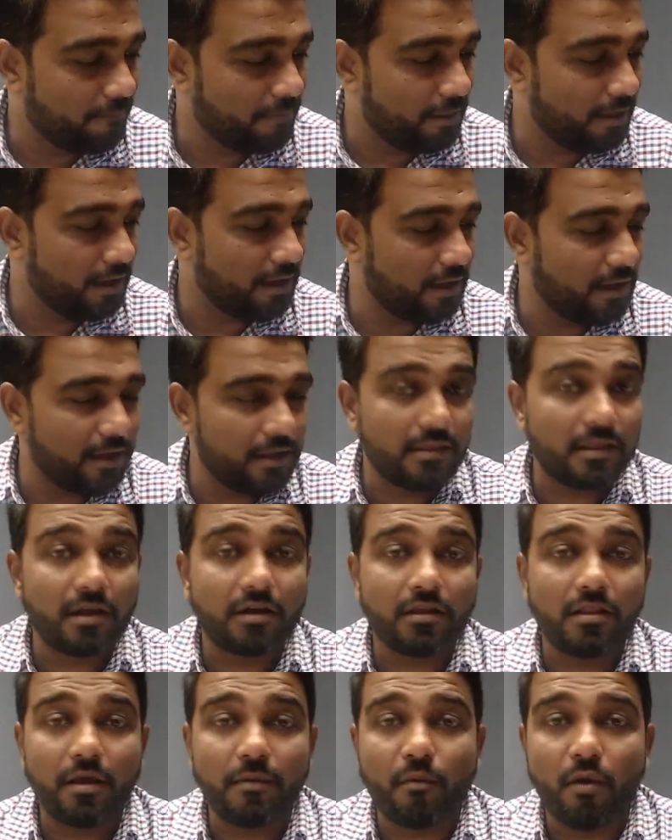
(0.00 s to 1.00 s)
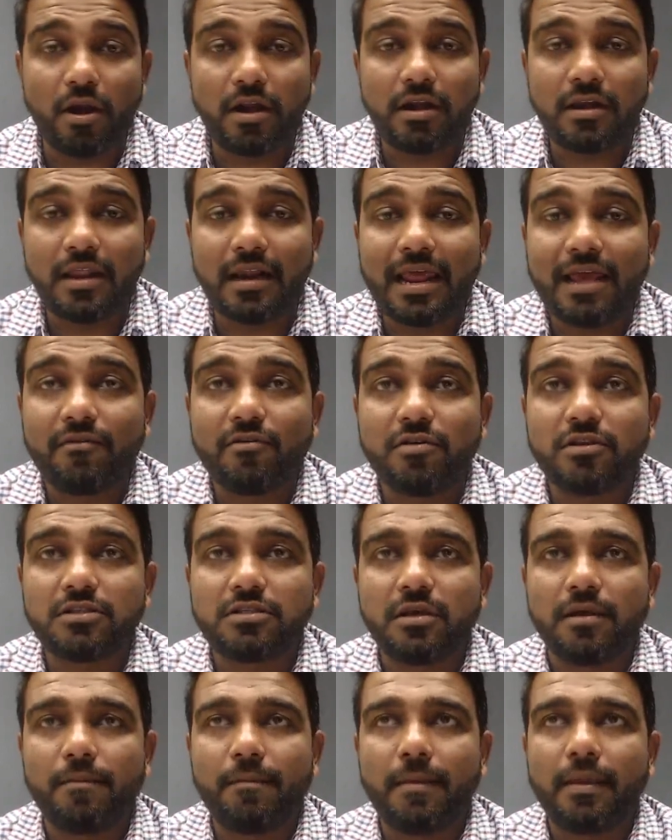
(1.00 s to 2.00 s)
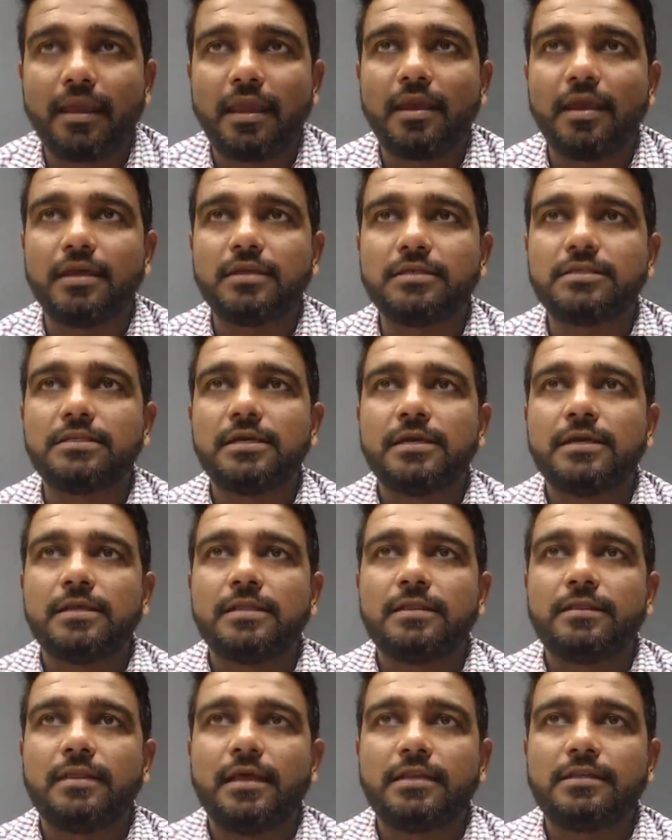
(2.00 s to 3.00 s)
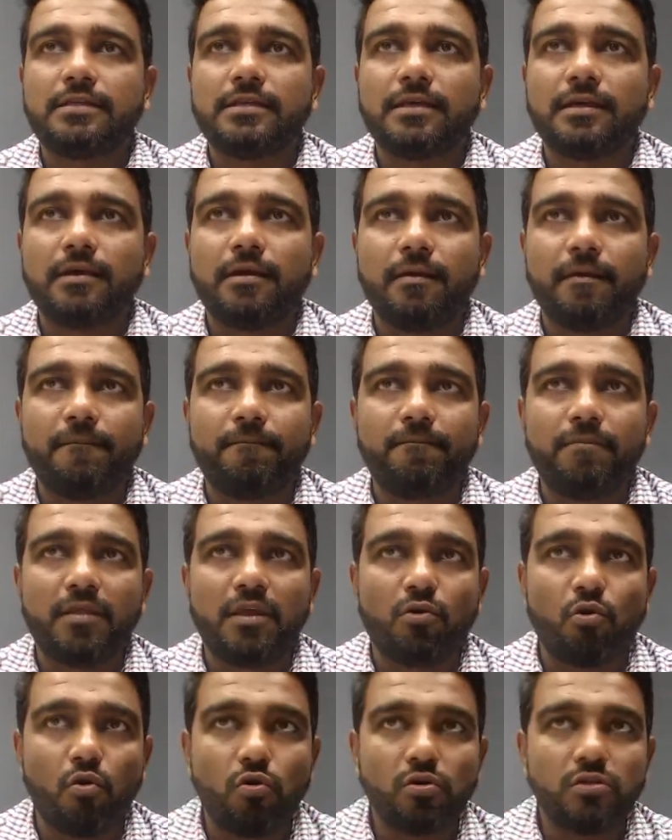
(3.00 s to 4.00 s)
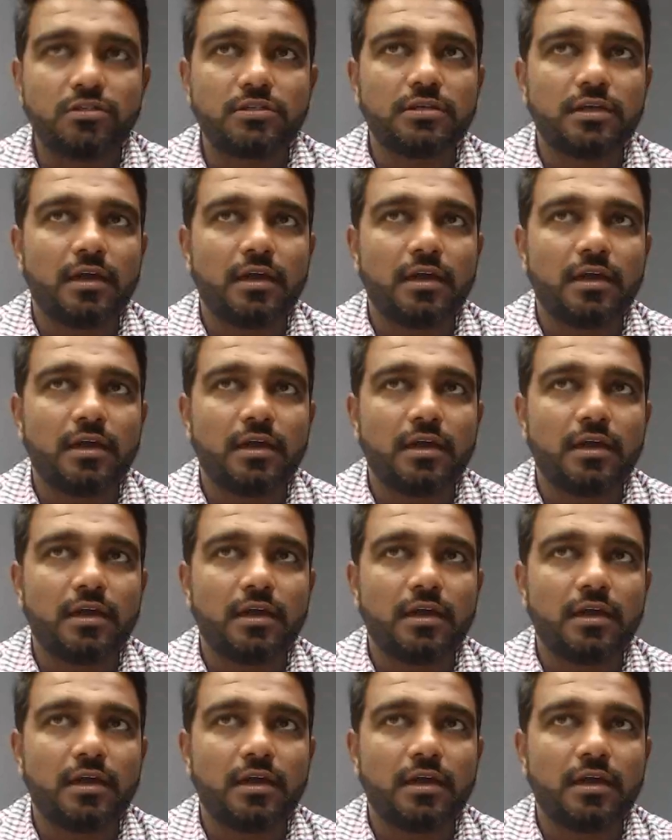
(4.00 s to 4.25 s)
the point that I was making is that the course